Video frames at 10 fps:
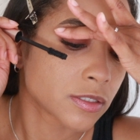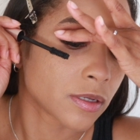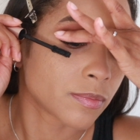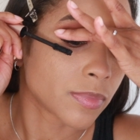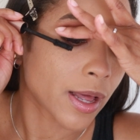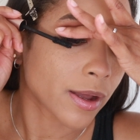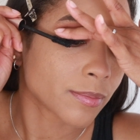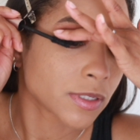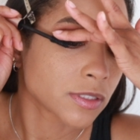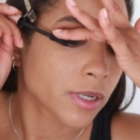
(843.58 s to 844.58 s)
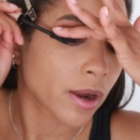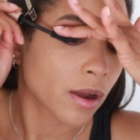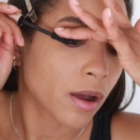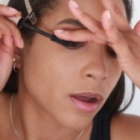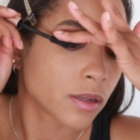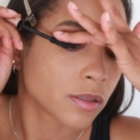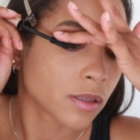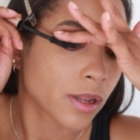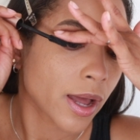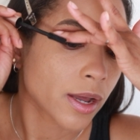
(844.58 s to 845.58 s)
some black mascara on the
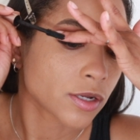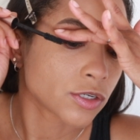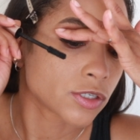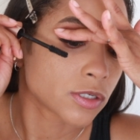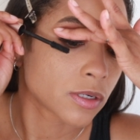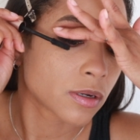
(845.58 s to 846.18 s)
lash.